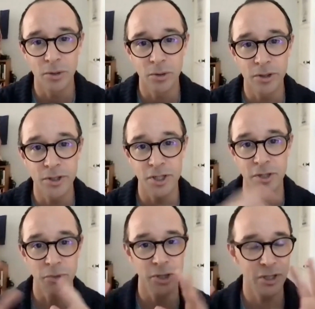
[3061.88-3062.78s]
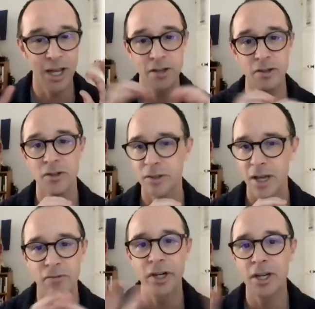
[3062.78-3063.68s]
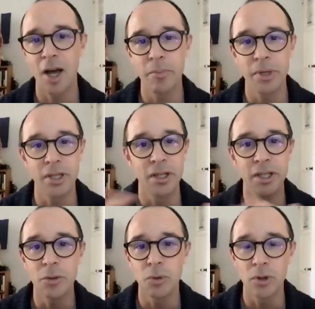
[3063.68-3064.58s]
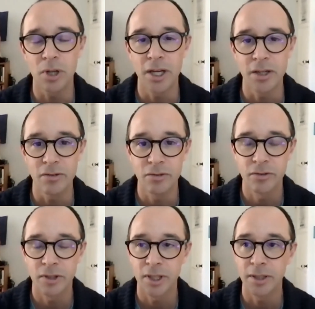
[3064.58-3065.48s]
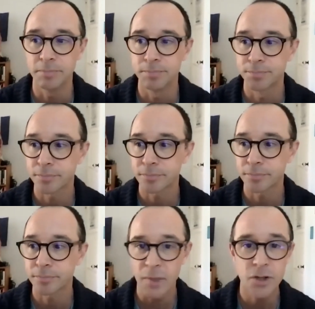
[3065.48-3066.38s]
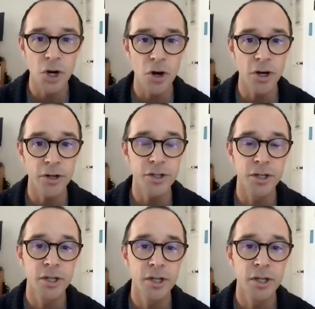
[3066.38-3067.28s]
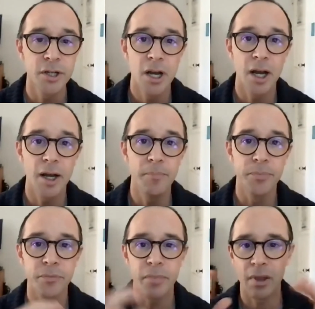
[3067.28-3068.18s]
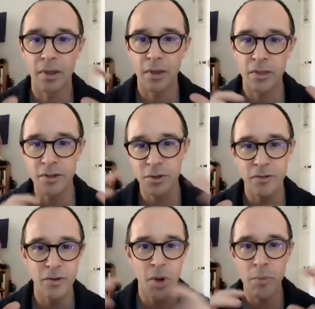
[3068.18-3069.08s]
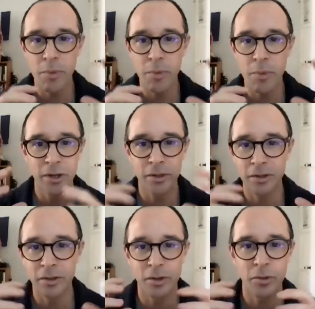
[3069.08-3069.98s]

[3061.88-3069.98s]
origin, which lends every copy an equal kind of charge. There's sort of a moment when